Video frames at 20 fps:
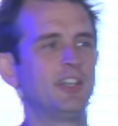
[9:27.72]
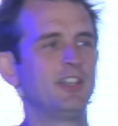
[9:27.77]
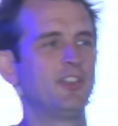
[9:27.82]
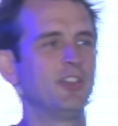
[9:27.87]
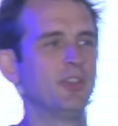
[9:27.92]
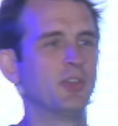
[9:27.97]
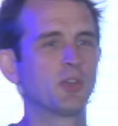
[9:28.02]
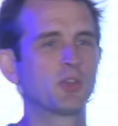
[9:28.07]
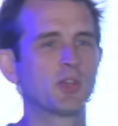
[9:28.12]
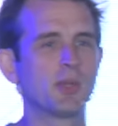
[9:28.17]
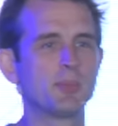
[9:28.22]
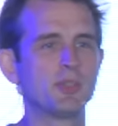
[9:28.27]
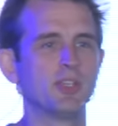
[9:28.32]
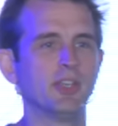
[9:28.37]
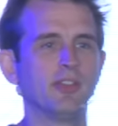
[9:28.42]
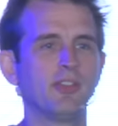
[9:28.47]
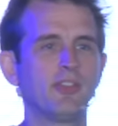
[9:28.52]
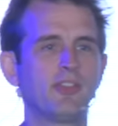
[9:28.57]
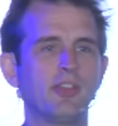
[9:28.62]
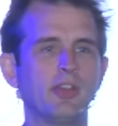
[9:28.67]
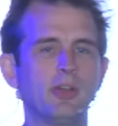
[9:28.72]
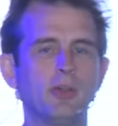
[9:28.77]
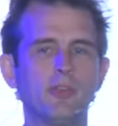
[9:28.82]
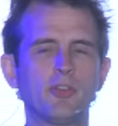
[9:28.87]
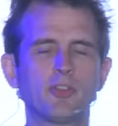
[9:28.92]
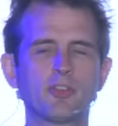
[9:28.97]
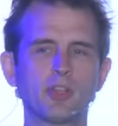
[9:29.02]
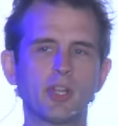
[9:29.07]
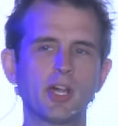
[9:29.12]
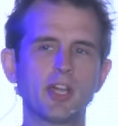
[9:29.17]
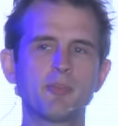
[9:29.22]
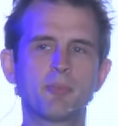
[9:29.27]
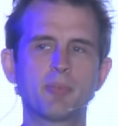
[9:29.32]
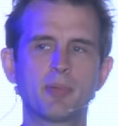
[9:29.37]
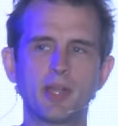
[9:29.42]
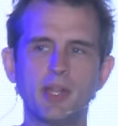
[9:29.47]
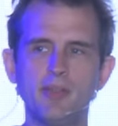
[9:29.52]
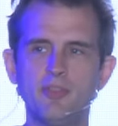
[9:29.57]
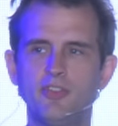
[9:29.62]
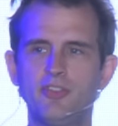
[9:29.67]
to encryption, so there's a lot of
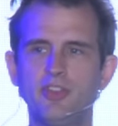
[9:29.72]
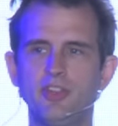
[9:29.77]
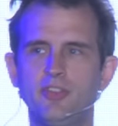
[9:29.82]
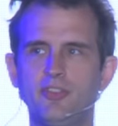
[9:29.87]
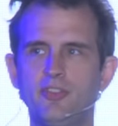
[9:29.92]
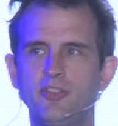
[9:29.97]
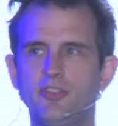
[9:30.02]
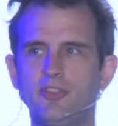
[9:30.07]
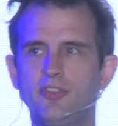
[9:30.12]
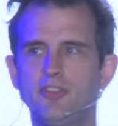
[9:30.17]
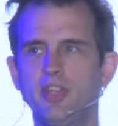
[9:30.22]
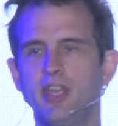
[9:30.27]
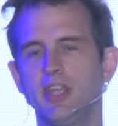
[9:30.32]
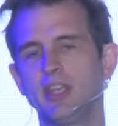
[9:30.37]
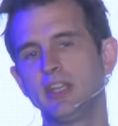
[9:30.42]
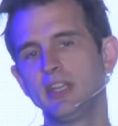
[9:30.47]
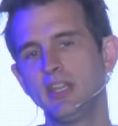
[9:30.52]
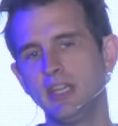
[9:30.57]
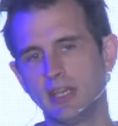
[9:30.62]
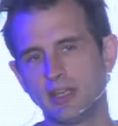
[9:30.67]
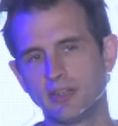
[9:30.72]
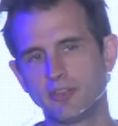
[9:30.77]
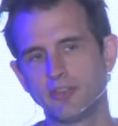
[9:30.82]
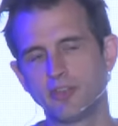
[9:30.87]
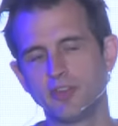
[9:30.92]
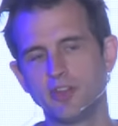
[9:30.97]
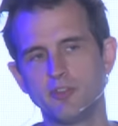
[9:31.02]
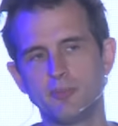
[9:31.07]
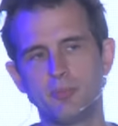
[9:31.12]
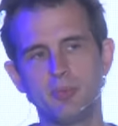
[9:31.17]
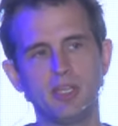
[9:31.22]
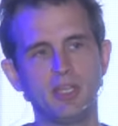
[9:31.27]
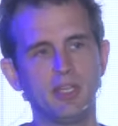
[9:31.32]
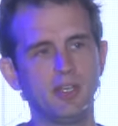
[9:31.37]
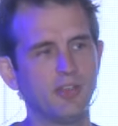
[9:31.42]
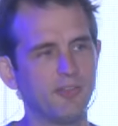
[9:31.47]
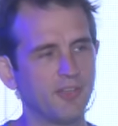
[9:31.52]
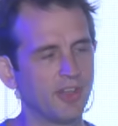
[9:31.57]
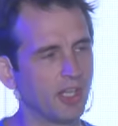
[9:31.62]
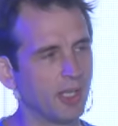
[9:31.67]
privacy techniques that have been
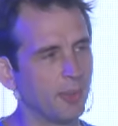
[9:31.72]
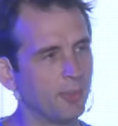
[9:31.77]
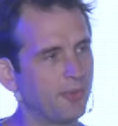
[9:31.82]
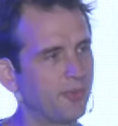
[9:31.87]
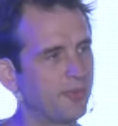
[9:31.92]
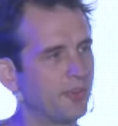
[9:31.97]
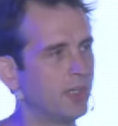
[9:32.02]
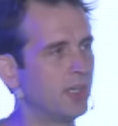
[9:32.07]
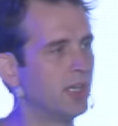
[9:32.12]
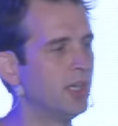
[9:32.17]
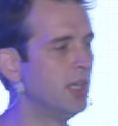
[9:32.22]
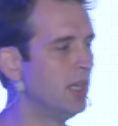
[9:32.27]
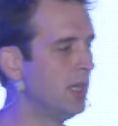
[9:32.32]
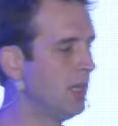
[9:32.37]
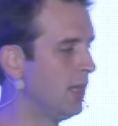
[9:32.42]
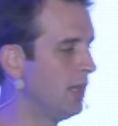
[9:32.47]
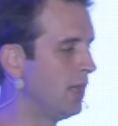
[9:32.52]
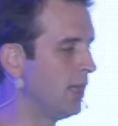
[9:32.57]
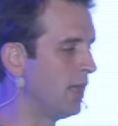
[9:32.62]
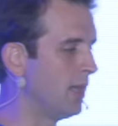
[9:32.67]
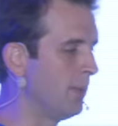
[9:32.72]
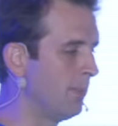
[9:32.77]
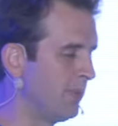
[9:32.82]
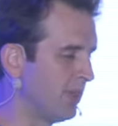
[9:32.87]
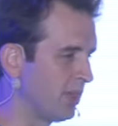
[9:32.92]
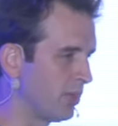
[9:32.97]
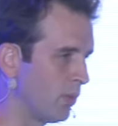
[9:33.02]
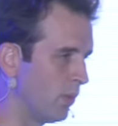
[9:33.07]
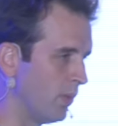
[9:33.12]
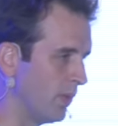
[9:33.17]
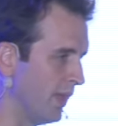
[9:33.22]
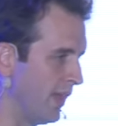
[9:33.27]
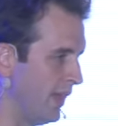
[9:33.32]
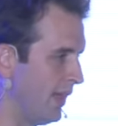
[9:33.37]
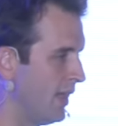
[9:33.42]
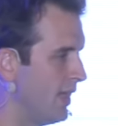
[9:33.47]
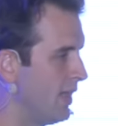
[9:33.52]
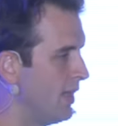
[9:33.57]
developed for uh, Bitcoin.